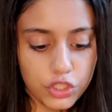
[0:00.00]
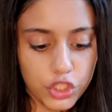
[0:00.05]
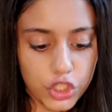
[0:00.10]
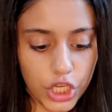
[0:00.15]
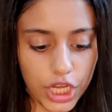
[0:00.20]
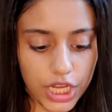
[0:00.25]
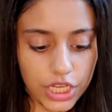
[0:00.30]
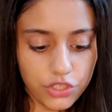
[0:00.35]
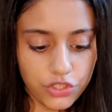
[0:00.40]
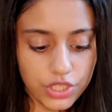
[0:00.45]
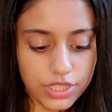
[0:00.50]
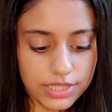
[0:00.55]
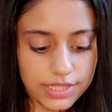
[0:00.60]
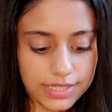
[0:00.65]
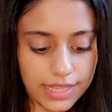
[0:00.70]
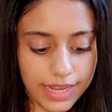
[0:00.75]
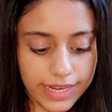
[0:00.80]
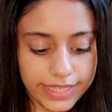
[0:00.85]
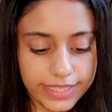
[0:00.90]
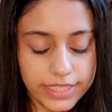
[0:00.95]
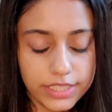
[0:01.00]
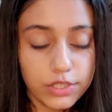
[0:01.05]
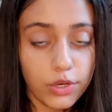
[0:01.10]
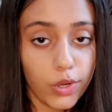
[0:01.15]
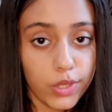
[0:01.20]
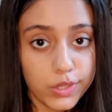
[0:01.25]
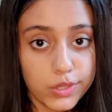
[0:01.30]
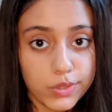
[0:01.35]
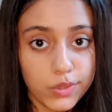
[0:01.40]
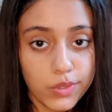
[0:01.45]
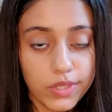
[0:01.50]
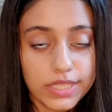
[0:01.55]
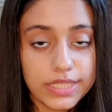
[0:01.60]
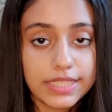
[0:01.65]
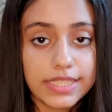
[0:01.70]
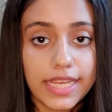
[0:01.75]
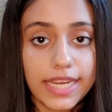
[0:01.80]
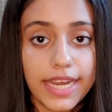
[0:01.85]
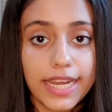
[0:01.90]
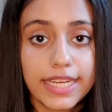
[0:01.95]
change inside it also.
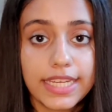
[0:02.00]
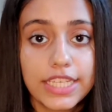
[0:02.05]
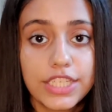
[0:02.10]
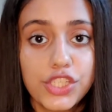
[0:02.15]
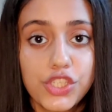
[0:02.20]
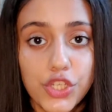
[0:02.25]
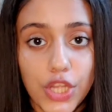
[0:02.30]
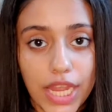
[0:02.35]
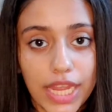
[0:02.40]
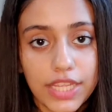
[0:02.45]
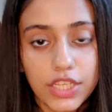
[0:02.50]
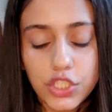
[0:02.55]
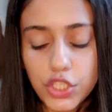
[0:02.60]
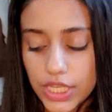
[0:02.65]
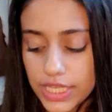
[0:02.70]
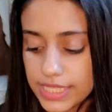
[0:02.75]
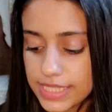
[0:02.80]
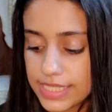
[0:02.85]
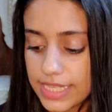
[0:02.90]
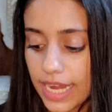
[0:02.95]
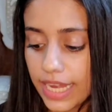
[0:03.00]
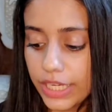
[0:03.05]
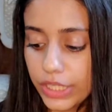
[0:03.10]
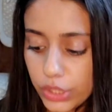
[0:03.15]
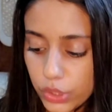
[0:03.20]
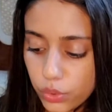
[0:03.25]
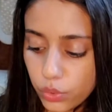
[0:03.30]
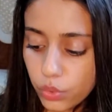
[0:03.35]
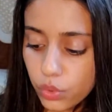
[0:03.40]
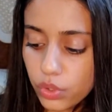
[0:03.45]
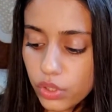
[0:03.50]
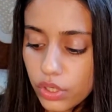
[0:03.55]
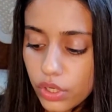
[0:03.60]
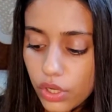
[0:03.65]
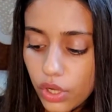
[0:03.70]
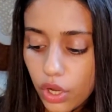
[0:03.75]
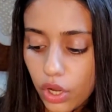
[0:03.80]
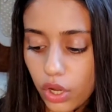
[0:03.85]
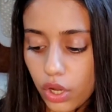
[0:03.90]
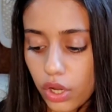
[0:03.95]
Is there any change inside too?
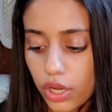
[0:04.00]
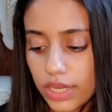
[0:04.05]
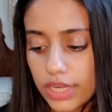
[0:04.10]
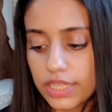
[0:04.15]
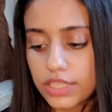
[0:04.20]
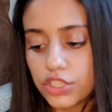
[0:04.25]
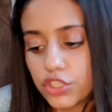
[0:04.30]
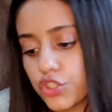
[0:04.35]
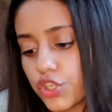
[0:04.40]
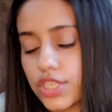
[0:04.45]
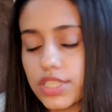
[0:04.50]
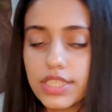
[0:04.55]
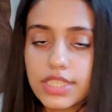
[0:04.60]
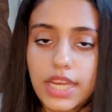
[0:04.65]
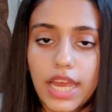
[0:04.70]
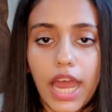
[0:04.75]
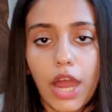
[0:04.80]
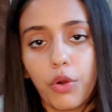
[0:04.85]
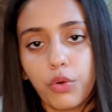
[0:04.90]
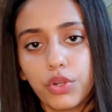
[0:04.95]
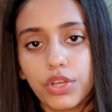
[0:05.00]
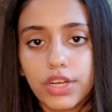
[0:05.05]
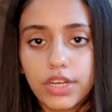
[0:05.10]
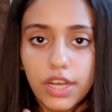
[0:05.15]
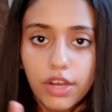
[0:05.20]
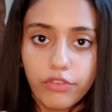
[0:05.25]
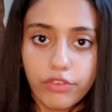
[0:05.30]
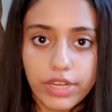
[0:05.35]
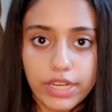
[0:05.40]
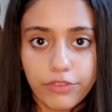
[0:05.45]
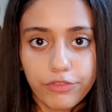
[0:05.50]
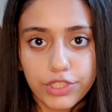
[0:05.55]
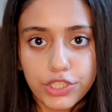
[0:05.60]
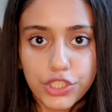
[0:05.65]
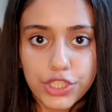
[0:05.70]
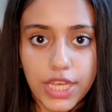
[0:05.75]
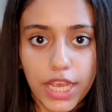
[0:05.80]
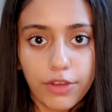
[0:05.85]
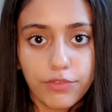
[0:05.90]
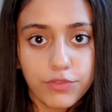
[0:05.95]
Or it's just an outer covering
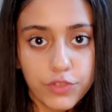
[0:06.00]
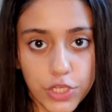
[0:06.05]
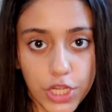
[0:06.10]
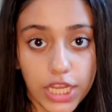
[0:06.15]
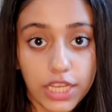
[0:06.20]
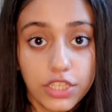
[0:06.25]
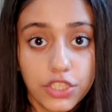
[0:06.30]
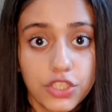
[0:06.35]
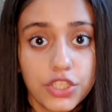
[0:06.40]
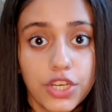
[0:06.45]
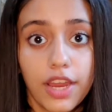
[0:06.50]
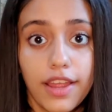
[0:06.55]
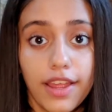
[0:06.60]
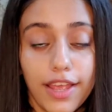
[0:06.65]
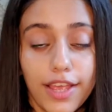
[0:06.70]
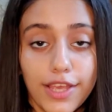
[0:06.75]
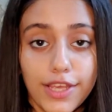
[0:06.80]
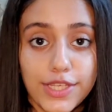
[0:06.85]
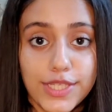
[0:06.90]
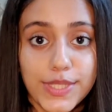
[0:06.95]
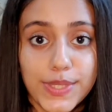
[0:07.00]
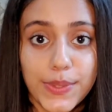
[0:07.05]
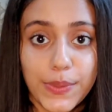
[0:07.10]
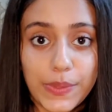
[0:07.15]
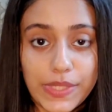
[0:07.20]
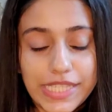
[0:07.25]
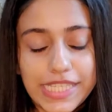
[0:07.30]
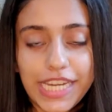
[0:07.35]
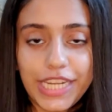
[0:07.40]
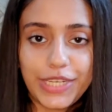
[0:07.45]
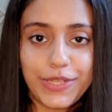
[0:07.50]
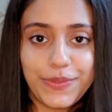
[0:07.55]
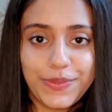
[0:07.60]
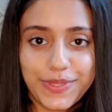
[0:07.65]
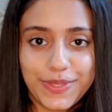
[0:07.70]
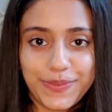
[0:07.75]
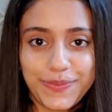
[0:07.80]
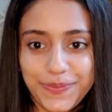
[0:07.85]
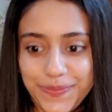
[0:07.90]
which they have changed. So stay tuned.